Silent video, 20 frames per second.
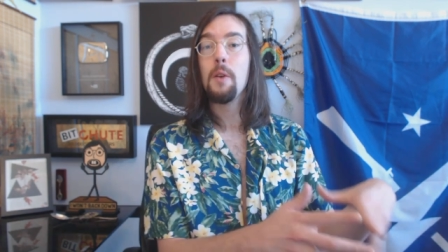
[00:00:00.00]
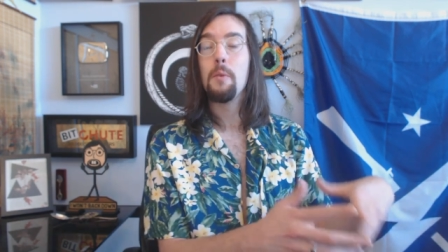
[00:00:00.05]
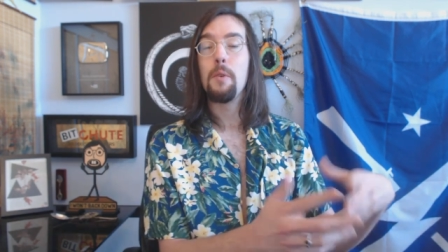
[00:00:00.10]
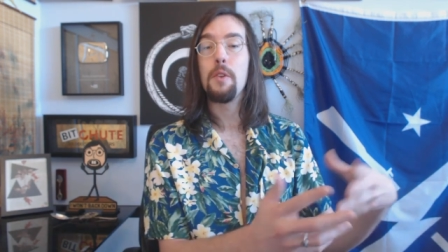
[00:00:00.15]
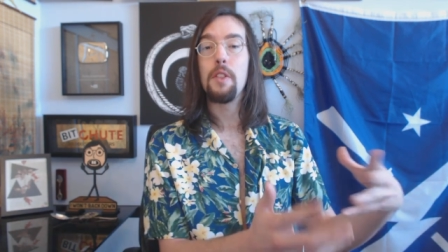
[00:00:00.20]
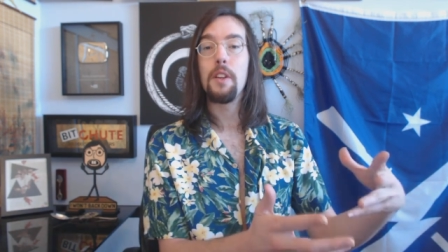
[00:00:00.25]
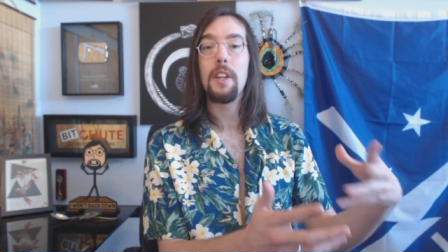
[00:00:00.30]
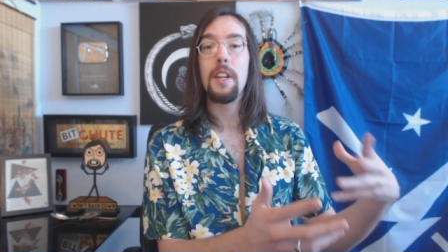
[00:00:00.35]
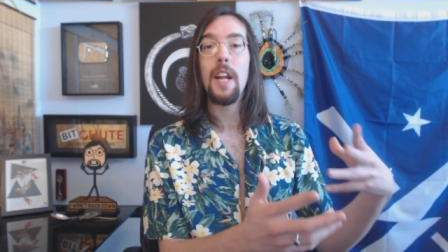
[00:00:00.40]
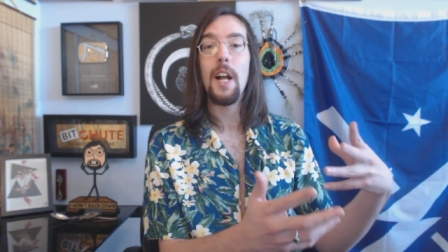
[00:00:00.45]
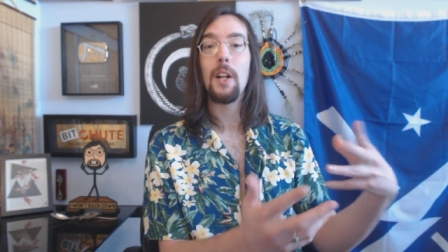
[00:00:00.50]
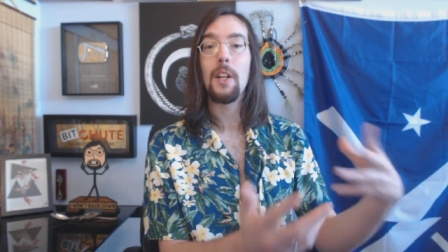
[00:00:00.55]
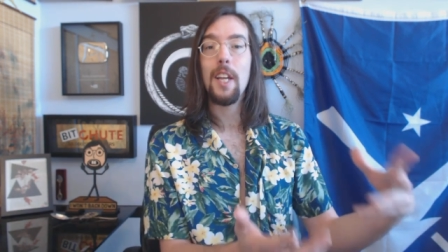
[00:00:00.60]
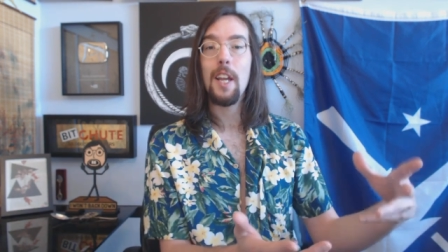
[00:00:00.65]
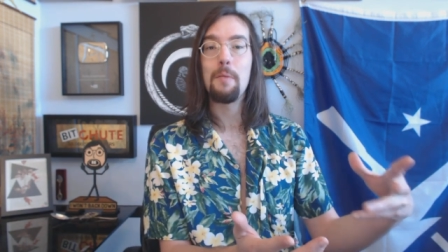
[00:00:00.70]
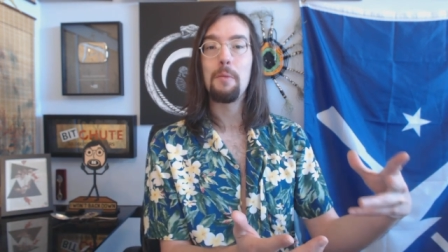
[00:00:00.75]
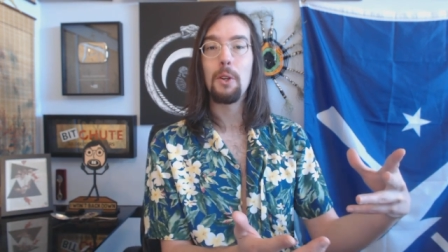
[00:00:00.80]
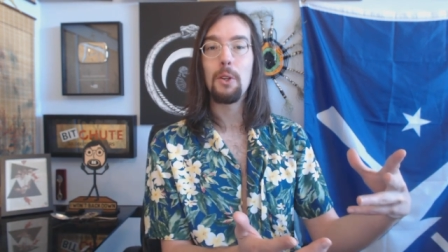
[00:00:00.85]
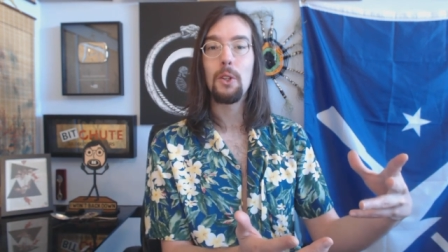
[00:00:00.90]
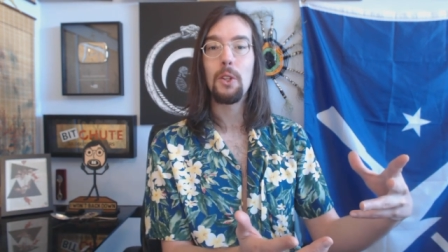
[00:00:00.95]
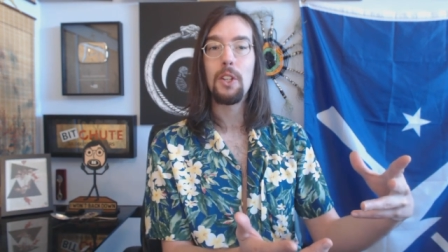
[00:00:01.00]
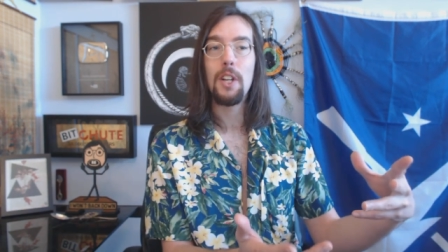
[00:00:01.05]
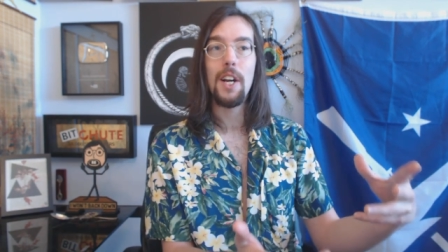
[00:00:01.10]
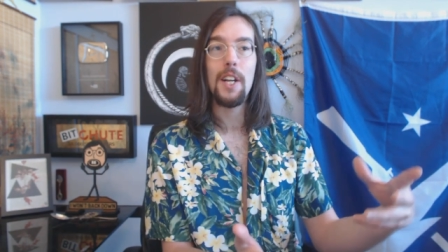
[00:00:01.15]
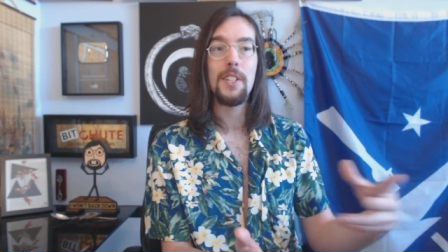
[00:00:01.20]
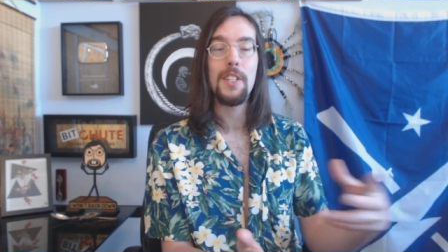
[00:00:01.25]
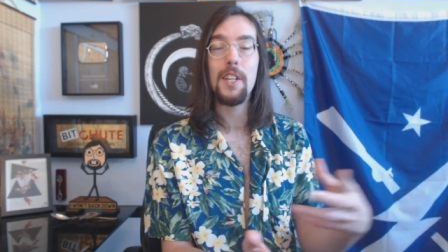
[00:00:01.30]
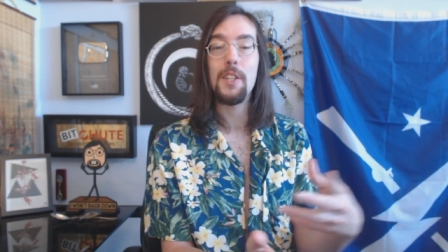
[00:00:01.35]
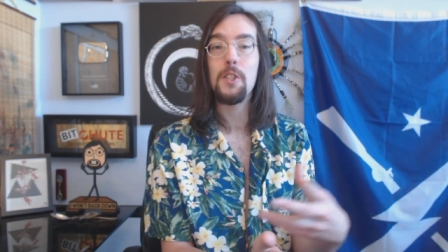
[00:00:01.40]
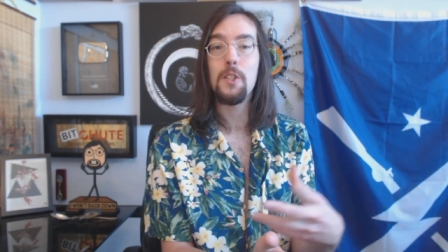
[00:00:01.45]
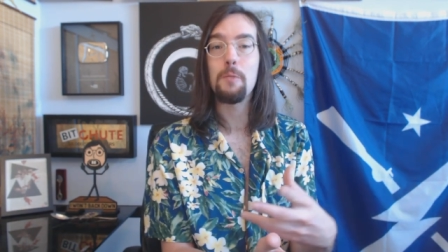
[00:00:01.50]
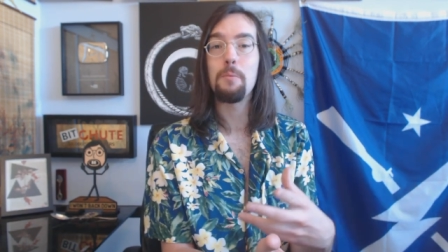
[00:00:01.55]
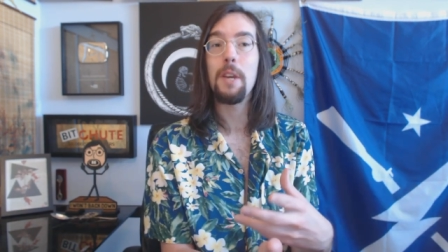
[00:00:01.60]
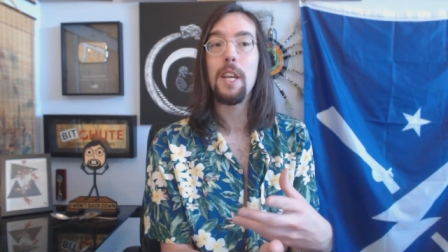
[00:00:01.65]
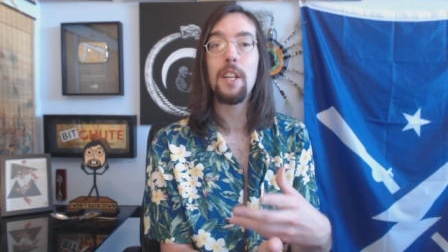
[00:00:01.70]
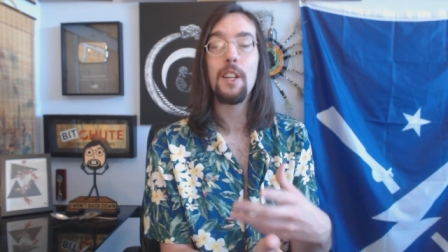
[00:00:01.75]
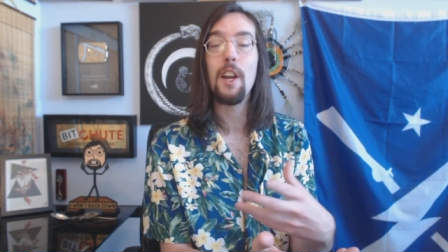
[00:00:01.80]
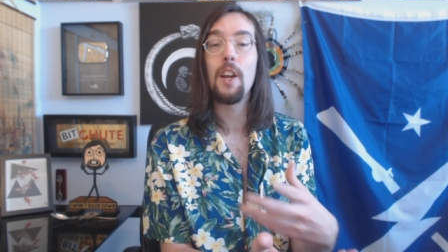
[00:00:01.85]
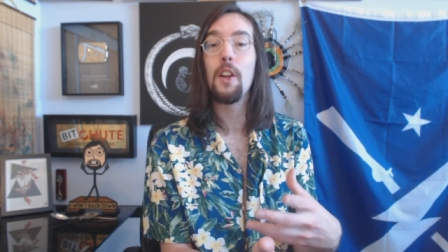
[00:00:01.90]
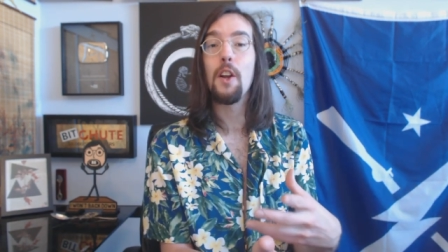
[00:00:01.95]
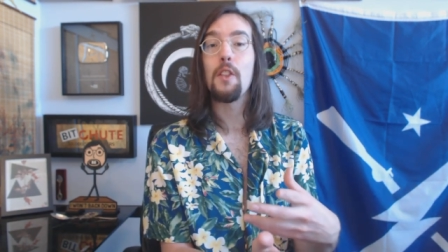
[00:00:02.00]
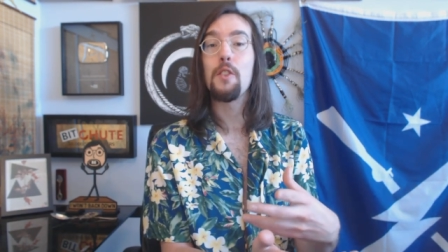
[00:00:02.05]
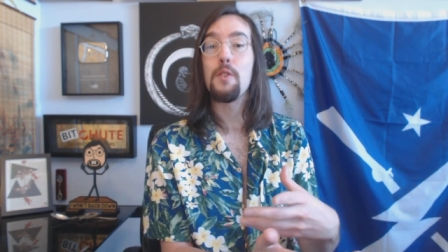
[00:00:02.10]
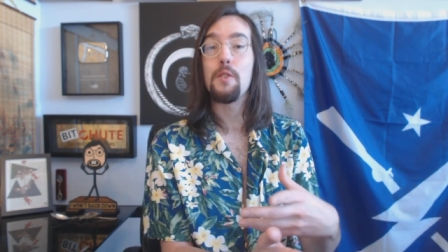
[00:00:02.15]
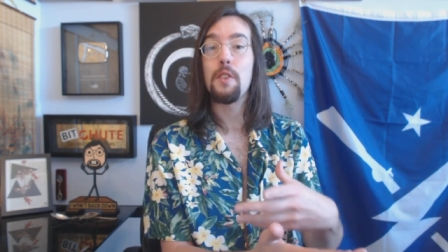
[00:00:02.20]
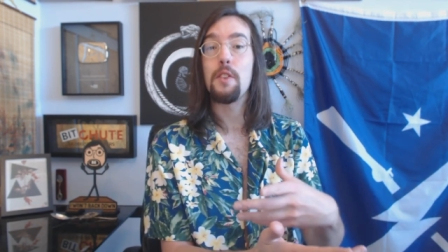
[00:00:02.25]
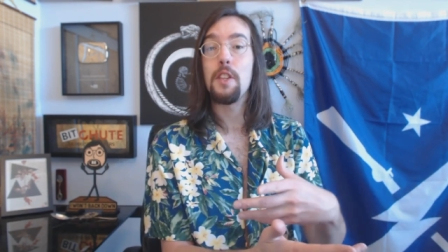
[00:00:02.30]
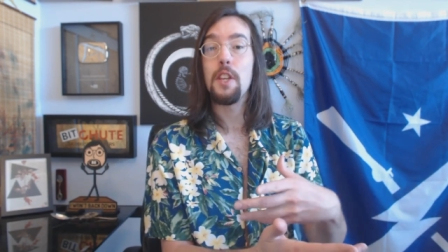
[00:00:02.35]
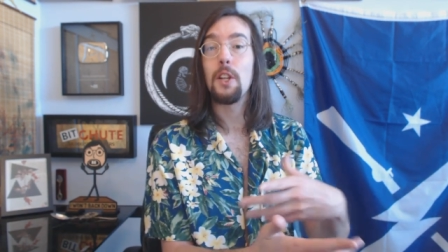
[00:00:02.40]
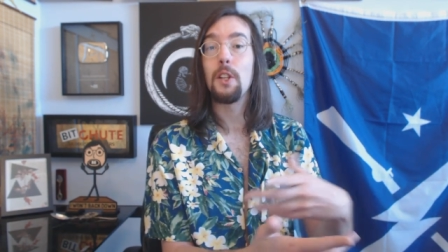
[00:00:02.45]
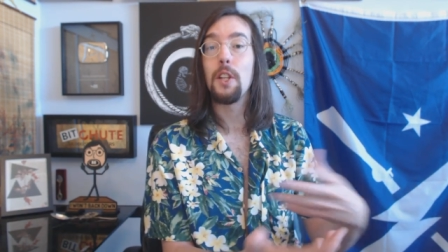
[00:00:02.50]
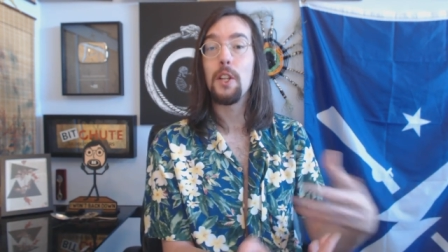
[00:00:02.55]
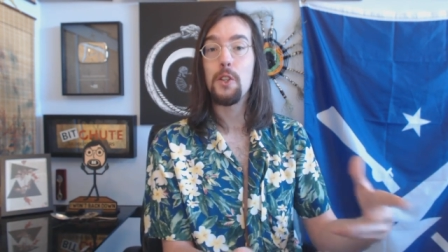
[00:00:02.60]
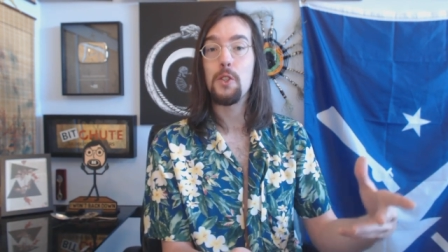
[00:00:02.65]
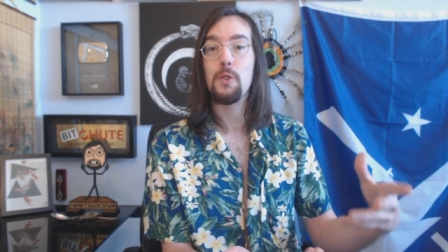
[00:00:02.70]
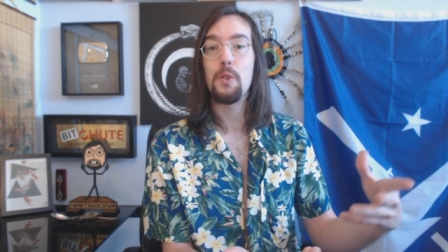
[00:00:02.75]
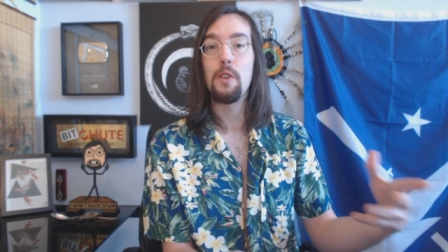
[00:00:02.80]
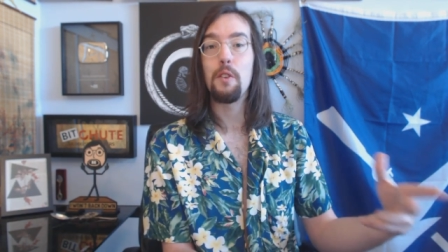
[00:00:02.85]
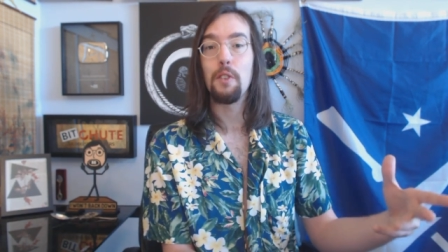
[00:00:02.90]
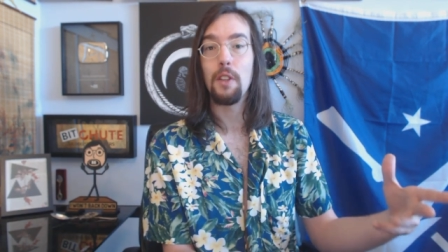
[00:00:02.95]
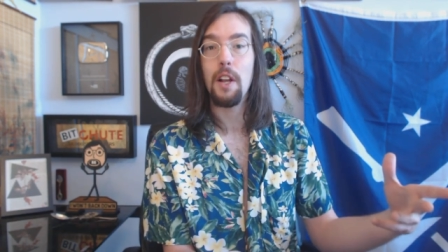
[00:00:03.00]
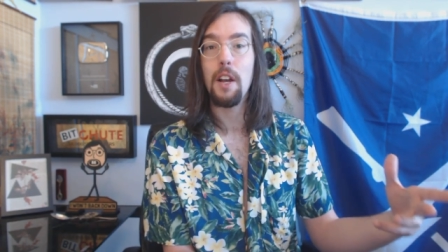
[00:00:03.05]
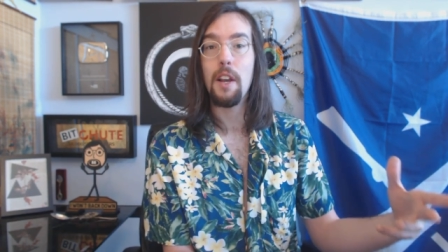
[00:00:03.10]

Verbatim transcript: within an alchemical context to make none other than the elixir of